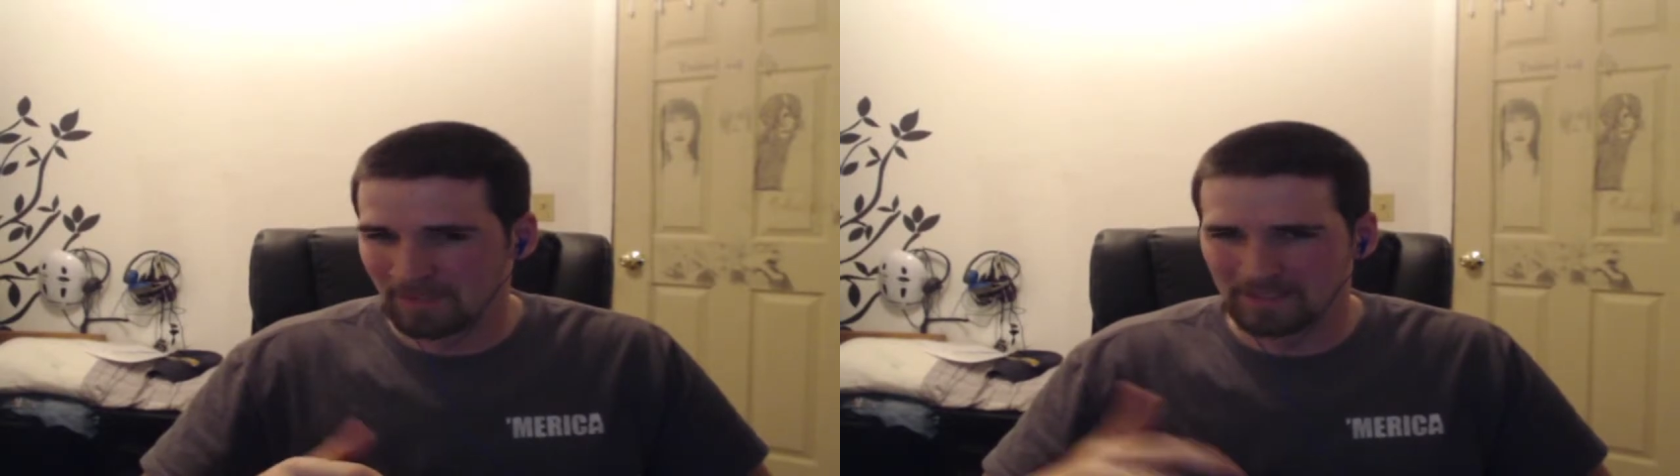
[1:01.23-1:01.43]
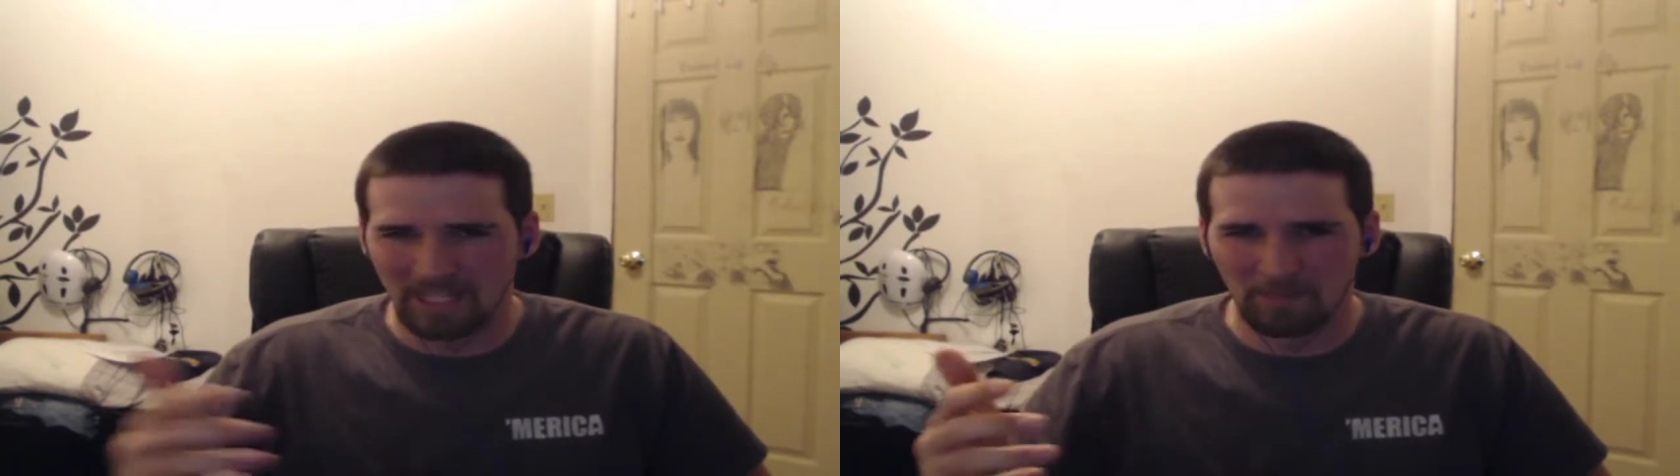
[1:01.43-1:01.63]

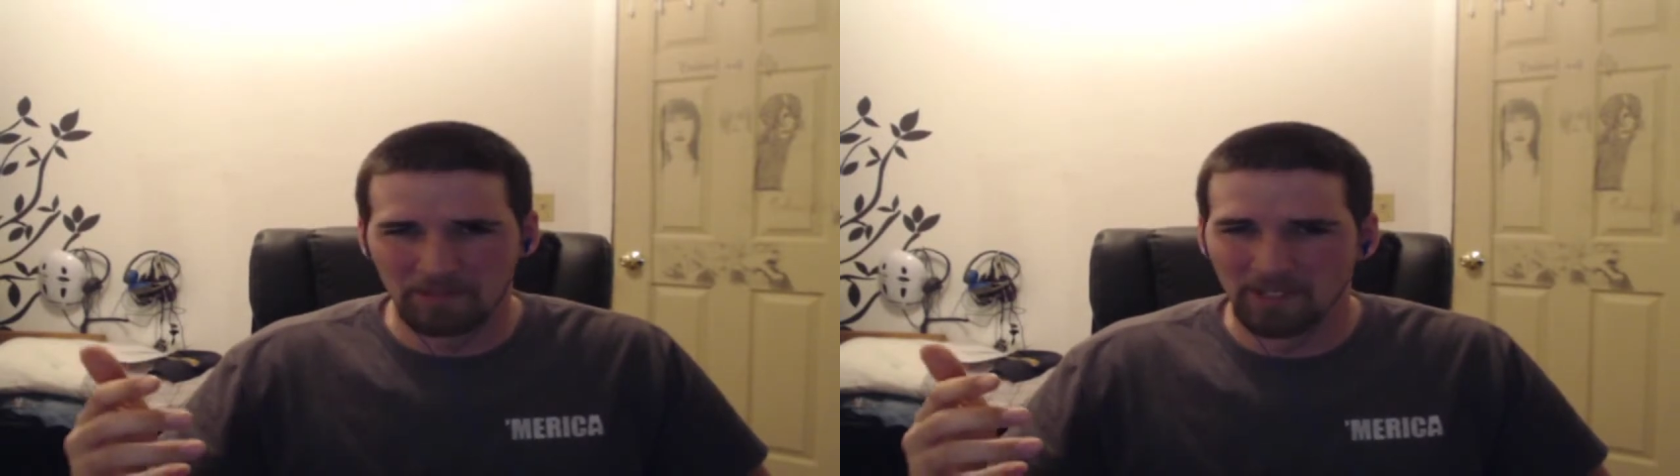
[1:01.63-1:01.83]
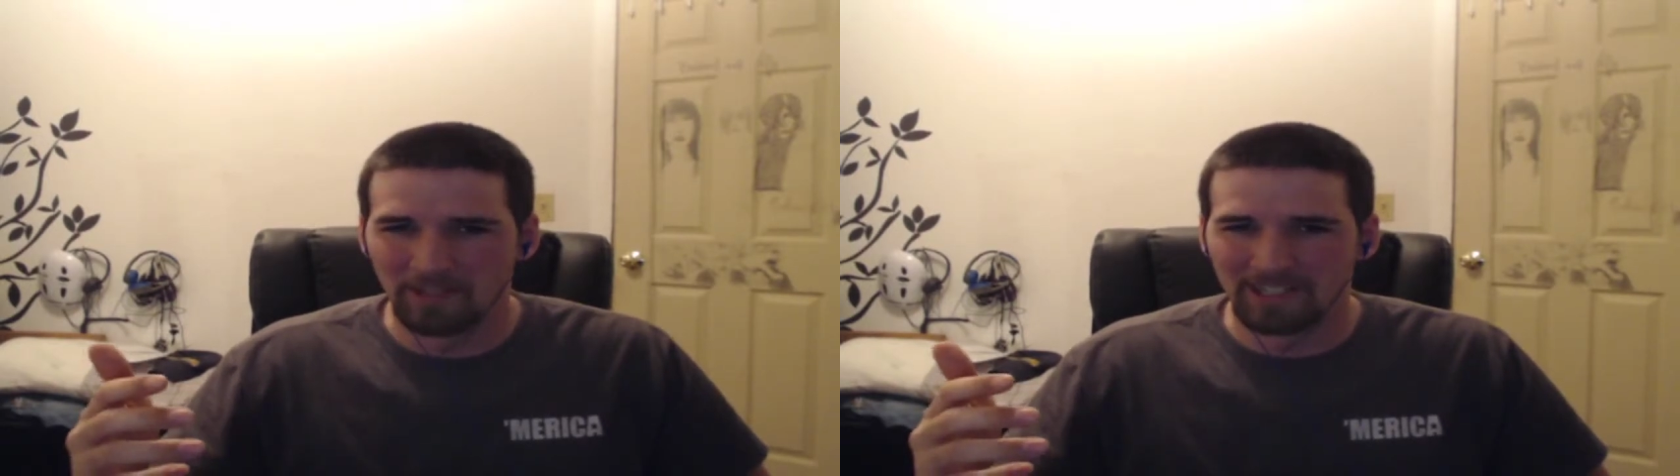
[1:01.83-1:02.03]

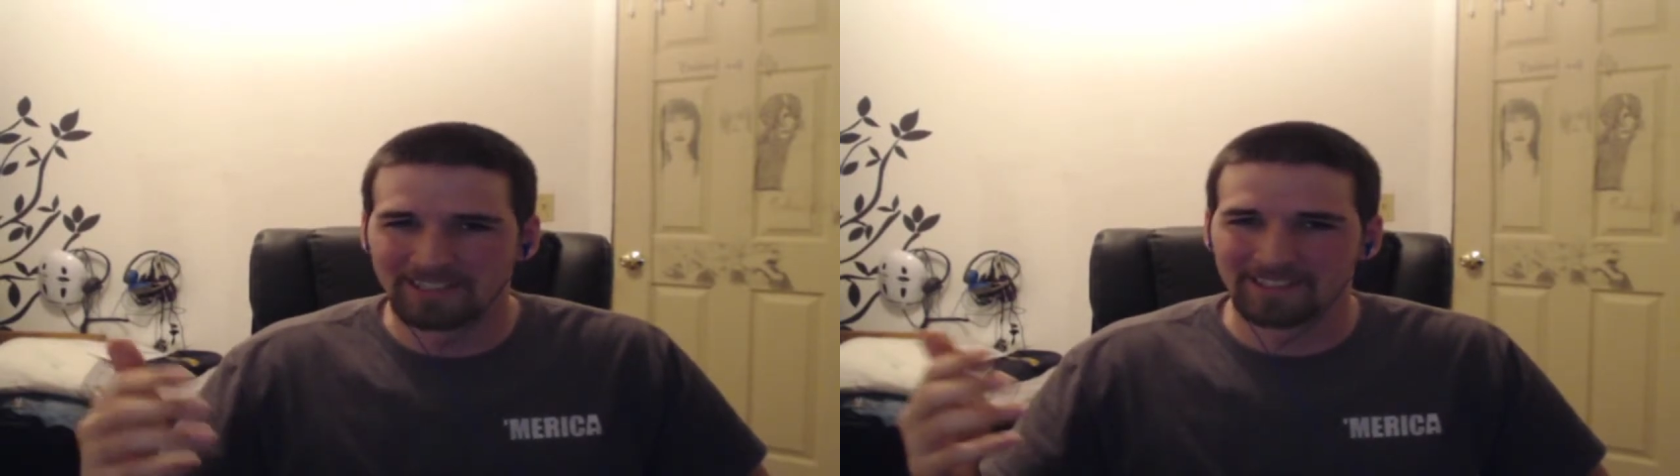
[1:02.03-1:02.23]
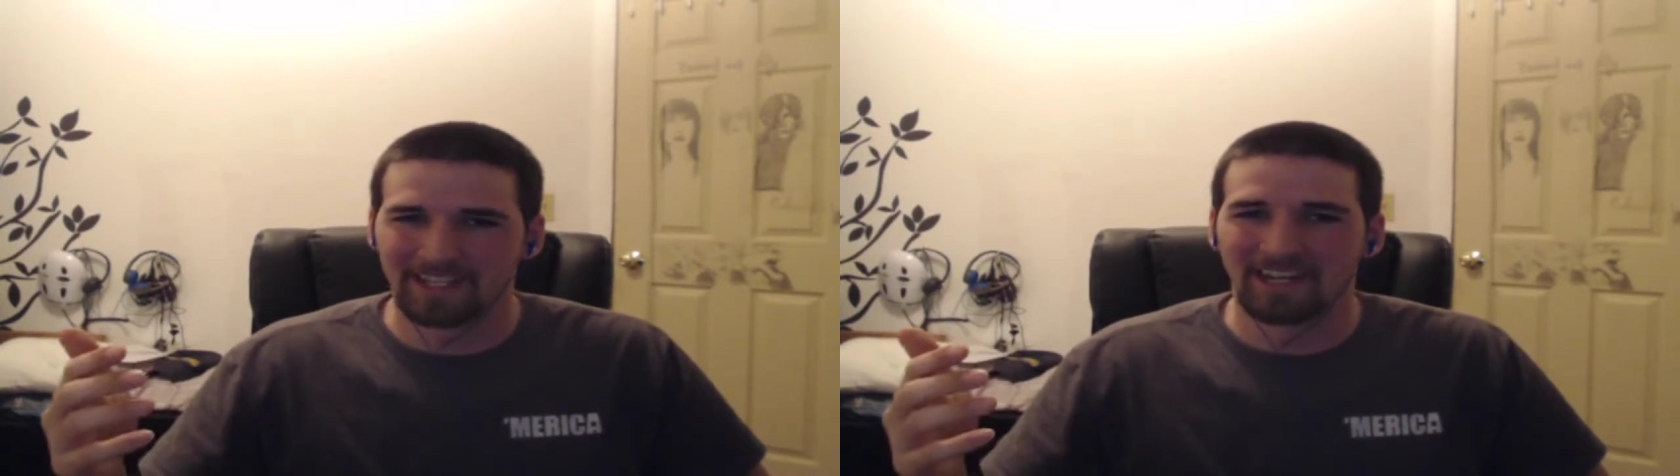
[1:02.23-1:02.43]
Domino
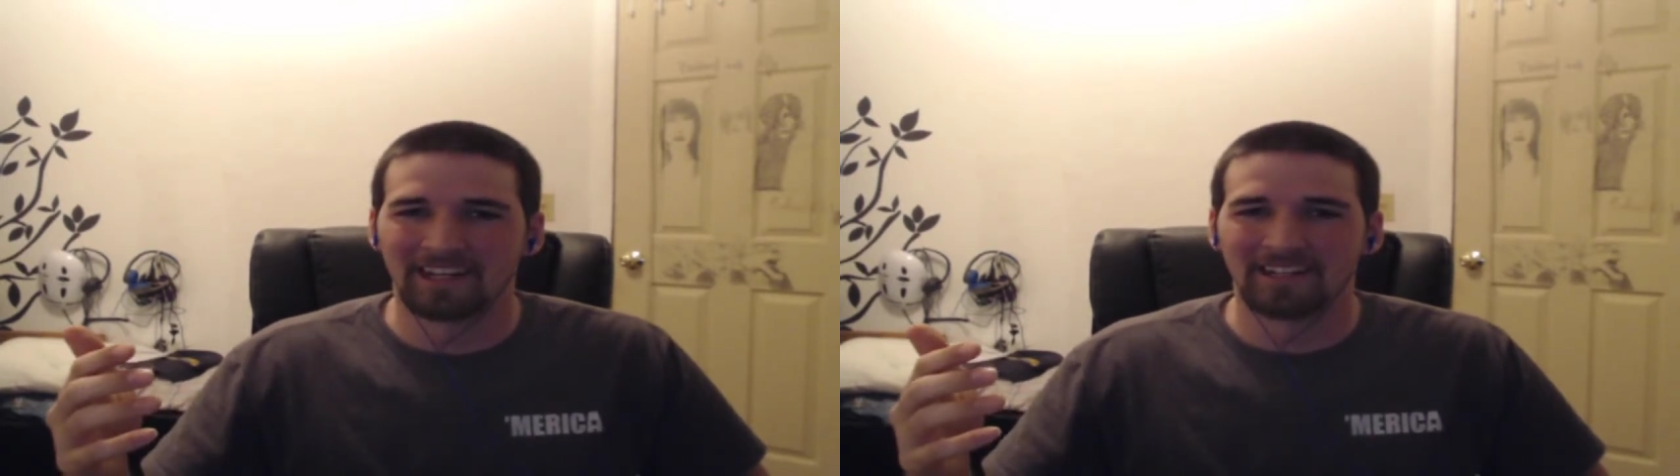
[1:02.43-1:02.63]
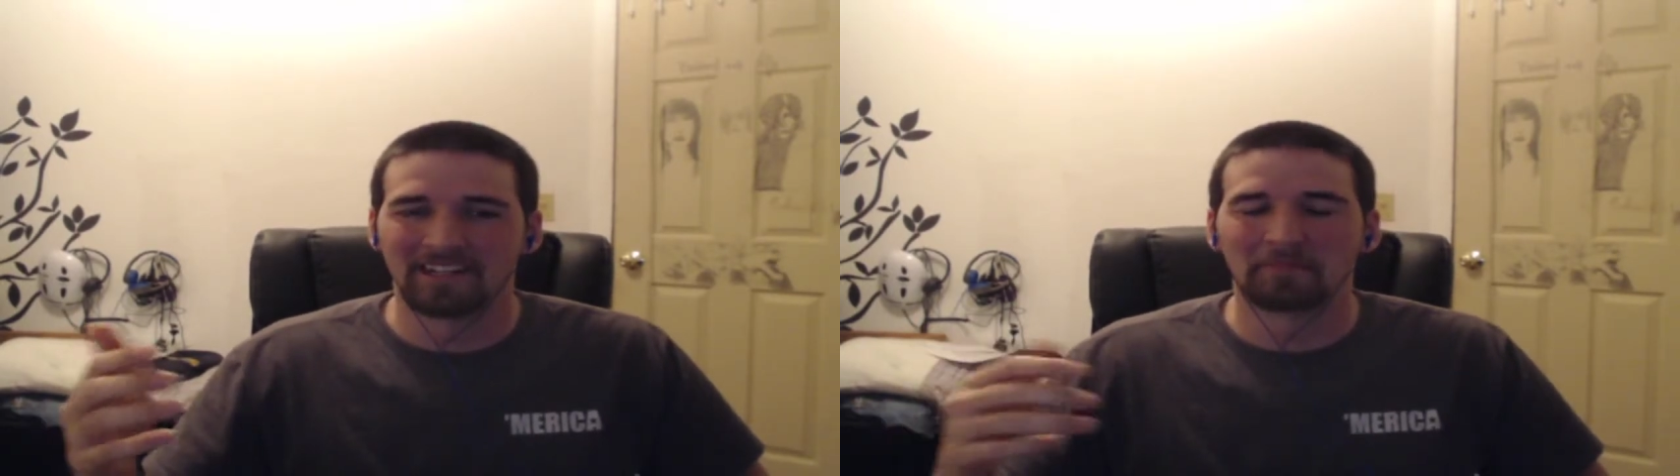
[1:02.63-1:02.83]
Ace is
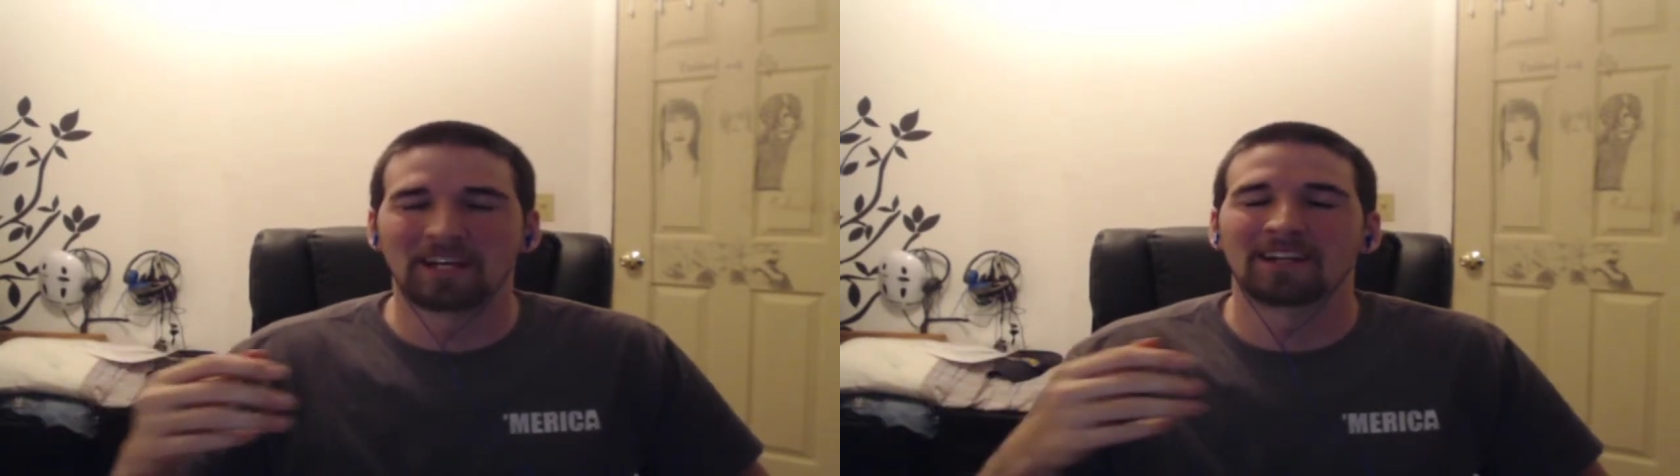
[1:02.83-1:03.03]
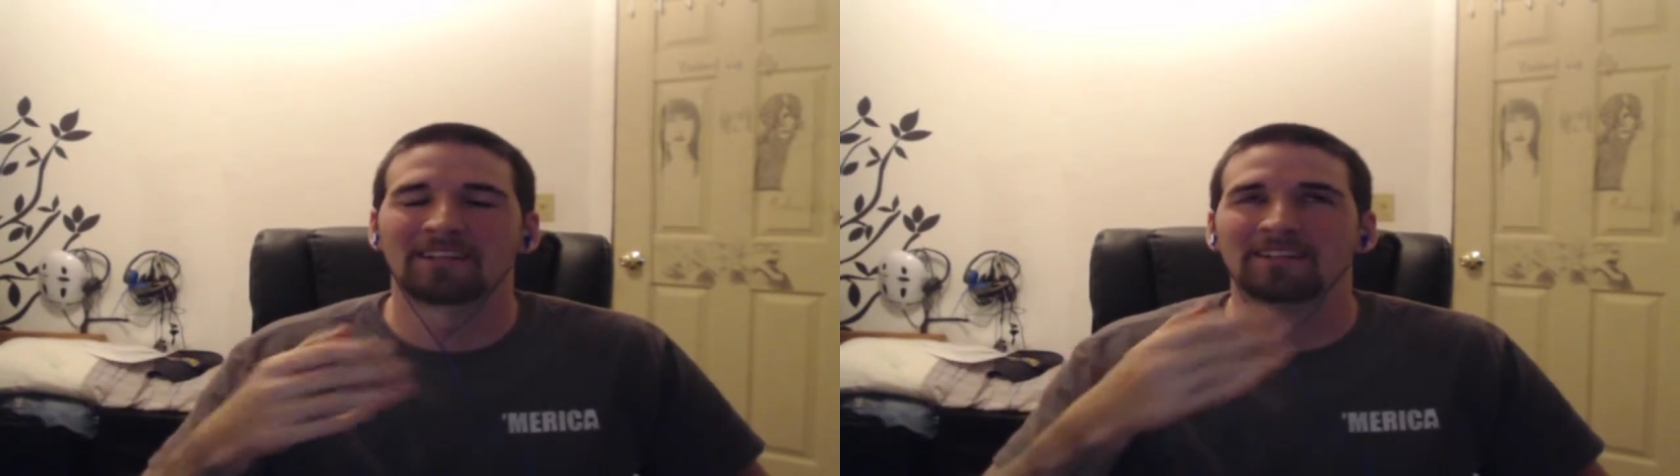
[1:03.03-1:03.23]
I. I'm
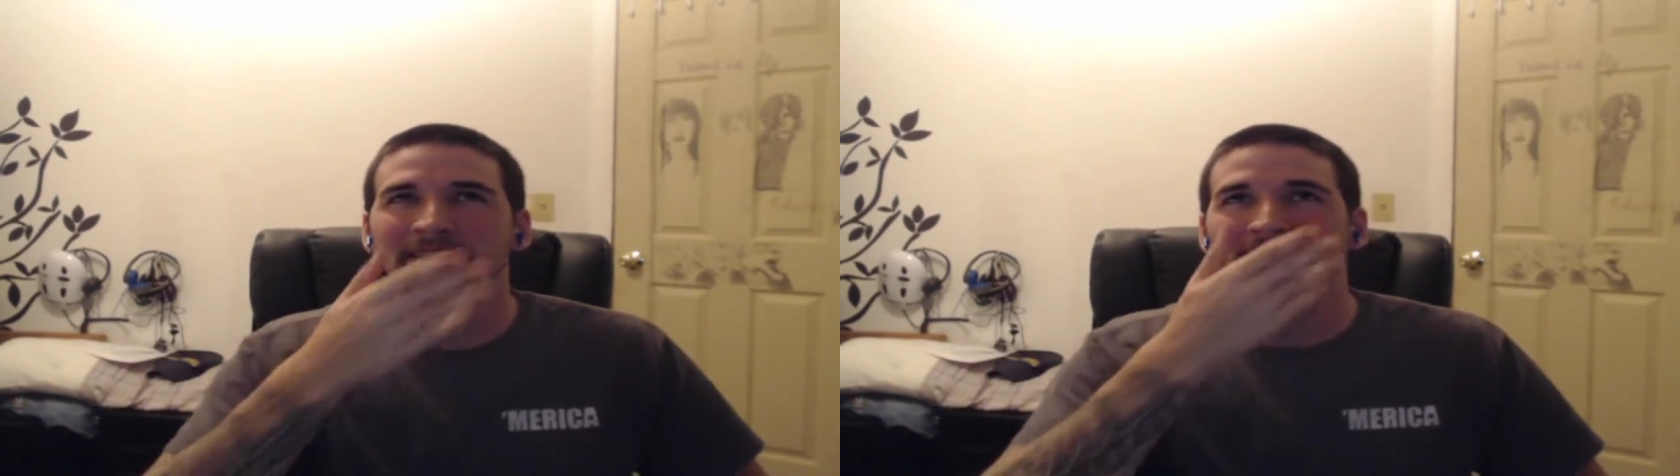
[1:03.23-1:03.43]
kind of.